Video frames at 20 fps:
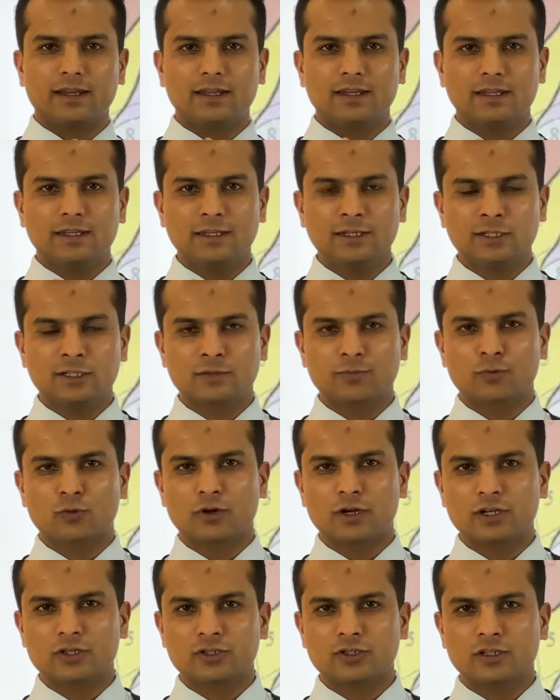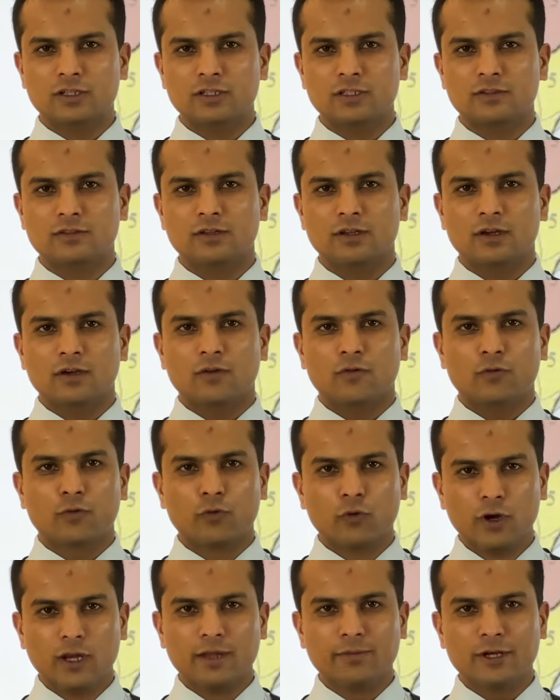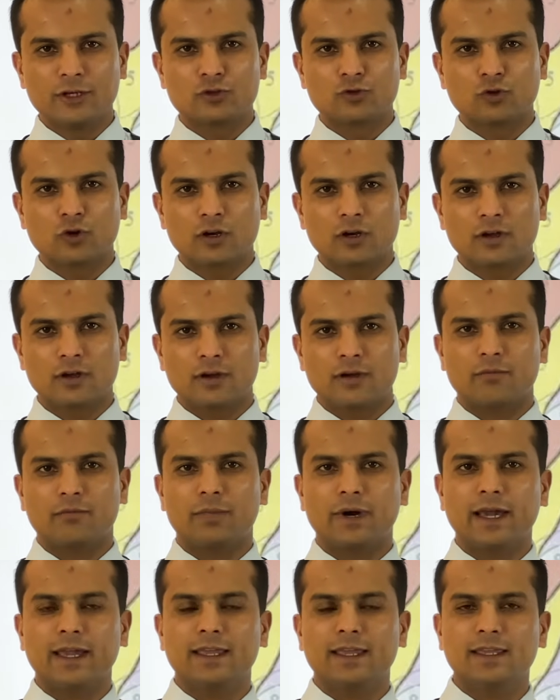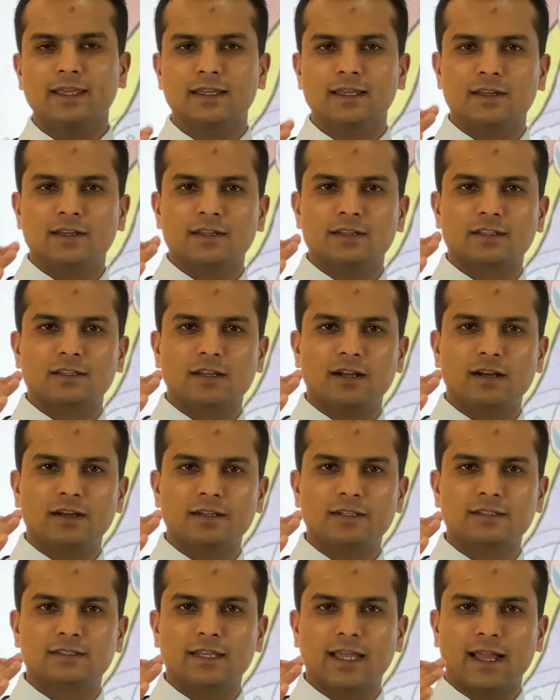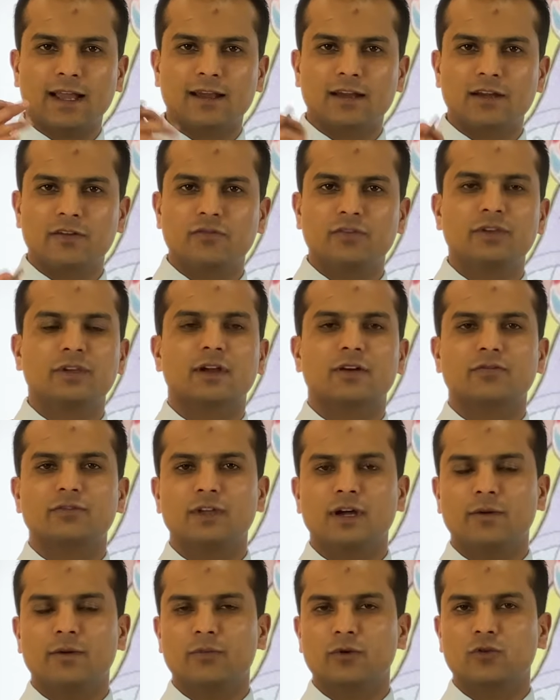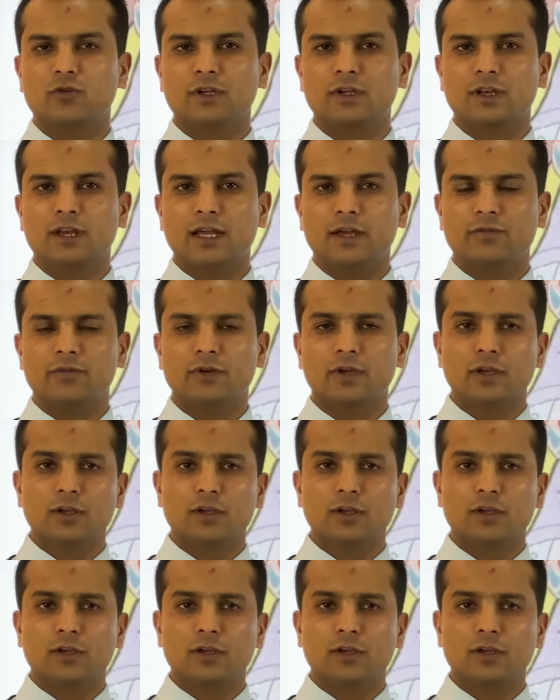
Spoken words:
its production is fully mature by 32nd week of the embryonic life.